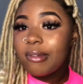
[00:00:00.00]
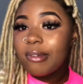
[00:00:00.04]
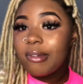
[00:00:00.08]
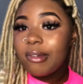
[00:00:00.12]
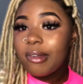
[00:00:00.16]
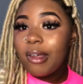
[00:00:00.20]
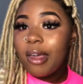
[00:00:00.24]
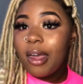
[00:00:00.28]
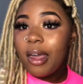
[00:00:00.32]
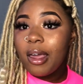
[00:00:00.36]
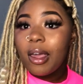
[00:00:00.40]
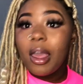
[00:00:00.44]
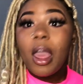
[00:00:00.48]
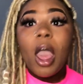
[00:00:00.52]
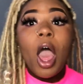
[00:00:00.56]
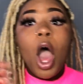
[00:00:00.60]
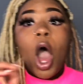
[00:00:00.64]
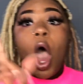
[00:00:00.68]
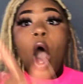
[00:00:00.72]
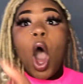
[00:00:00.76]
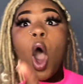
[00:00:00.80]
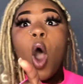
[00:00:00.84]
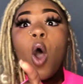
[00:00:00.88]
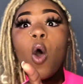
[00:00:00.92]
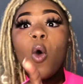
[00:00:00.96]
Okay.
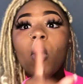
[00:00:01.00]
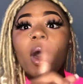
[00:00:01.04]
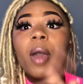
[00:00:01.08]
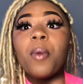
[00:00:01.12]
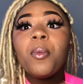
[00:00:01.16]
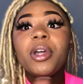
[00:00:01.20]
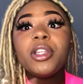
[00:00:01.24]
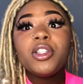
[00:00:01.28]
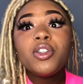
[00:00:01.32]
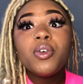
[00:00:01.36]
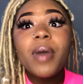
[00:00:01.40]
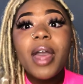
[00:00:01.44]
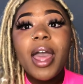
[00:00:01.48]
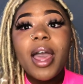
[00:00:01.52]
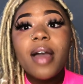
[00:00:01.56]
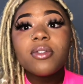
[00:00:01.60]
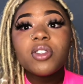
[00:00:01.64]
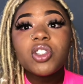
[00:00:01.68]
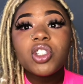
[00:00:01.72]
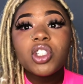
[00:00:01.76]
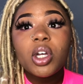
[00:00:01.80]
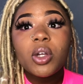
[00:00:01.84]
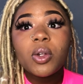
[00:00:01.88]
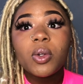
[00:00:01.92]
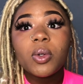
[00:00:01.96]
Oh, and we do have
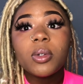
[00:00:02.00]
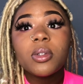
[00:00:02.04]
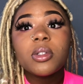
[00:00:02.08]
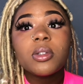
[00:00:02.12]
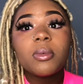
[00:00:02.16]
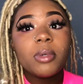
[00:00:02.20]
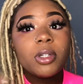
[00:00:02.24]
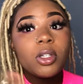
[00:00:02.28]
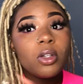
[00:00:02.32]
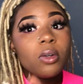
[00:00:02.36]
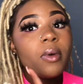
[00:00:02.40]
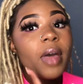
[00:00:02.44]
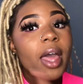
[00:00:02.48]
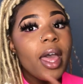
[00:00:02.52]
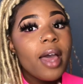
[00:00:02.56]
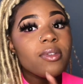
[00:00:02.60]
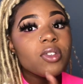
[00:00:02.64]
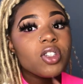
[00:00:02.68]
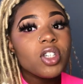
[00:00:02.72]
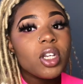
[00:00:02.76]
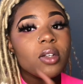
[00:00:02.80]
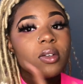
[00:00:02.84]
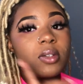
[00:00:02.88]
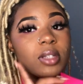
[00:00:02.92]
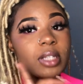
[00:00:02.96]
shuttles. We do have
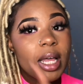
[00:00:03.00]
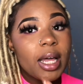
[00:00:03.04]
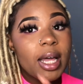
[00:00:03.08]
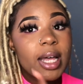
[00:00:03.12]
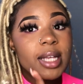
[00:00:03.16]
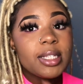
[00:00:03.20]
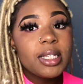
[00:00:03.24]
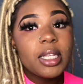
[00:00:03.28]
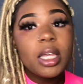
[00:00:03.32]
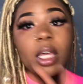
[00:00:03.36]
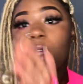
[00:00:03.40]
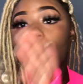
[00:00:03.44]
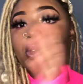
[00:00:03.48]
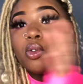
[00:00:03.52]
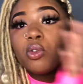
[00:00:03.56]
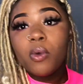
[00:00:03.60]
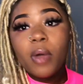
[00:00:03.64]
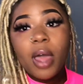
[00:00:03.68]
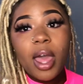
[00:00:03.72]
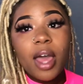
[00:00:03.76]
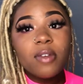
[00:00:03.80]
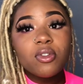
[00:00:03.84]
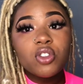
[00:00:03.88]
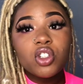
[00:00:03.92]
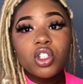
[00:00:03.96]
shuttles. Like I said, you do
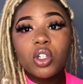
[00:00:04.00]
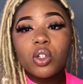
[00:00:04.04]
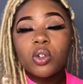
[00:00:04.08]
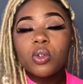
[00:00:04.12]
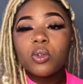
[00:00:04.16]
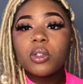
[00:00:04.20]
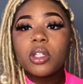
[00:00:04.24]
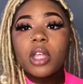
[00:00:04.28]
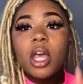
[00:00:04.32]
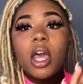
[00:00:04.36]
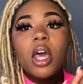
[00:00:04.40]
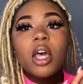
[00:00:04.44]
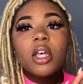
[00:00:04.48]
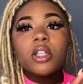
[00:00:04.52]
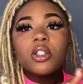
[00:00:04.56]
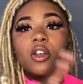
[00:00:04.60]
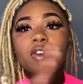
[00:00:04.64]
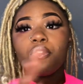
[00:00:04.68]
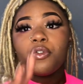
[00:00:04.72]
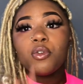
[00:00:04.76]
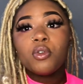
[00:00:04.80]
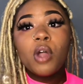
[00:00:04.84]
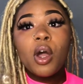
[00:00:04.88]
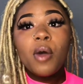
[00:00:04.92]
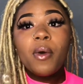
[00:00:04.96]
have shuttles. So if
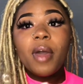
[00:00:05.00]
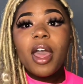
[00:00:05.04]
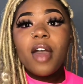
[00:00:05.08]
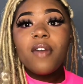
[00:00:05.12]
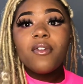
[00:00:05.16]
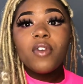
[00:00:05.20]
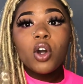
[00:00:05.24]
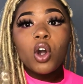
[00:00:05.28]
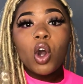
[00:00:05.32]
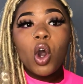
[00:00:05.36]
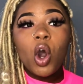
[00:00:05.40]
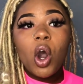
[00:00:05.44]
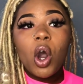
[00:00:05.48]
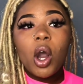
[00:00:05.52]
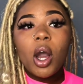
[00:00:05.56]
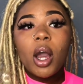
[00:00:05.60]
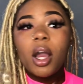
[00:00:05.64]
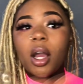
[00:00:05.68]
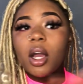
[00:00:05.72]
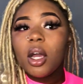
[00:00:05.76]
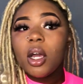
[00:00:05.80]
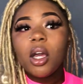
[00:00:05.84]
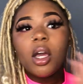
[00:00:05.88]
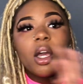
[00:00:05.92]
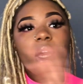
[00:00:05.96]
you don't have a
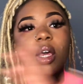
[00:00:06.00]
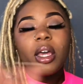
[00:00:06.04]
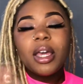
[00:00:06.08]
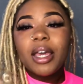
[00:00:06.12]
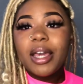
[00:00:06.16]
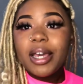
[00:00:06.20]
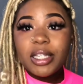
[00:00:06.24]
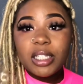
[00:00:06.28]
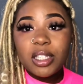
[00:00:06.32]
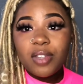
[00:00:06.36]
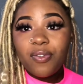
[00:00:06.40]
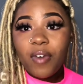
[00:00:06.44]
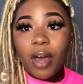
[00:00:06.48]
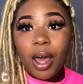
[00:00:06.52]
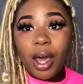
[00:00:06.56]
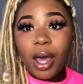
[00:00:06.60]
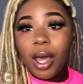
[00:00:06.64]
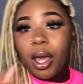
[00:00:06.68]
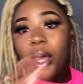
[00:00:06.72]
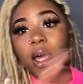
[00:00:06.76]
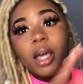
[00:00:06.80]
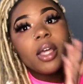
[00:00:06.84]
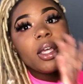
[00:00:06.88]
car, it's fine.